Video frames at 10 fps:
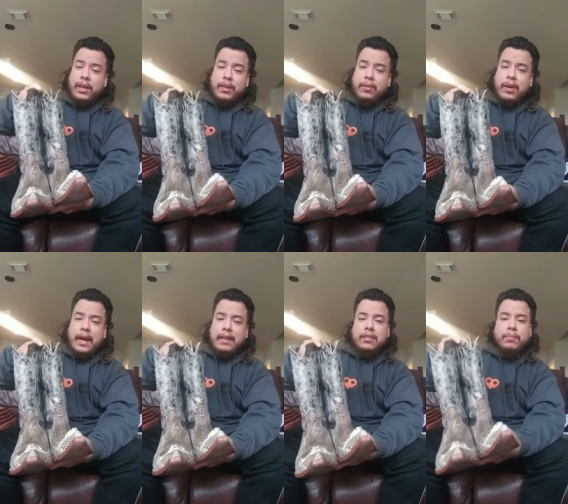You know, I,
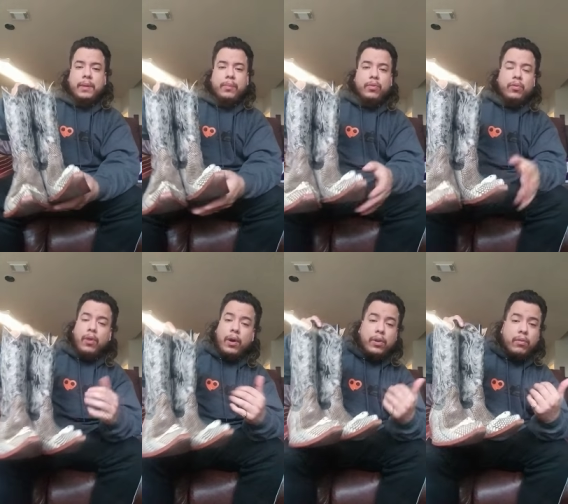have seen people who
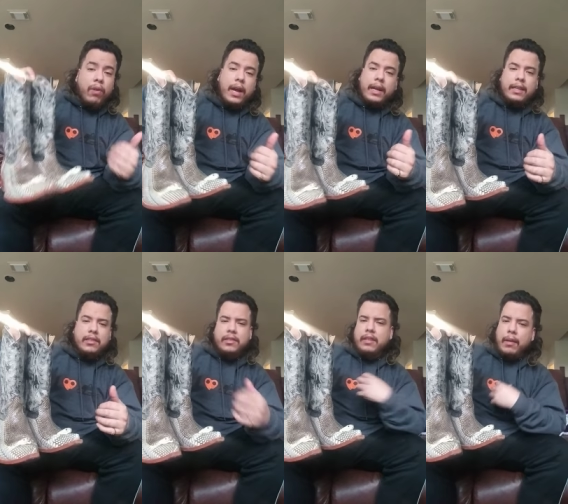rock, who can rock it. It's
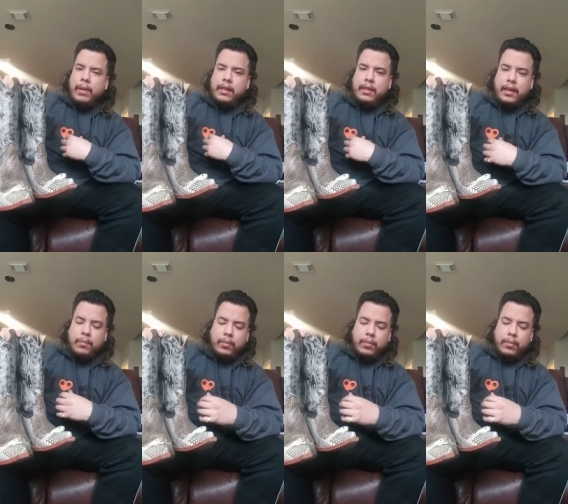just not my thing.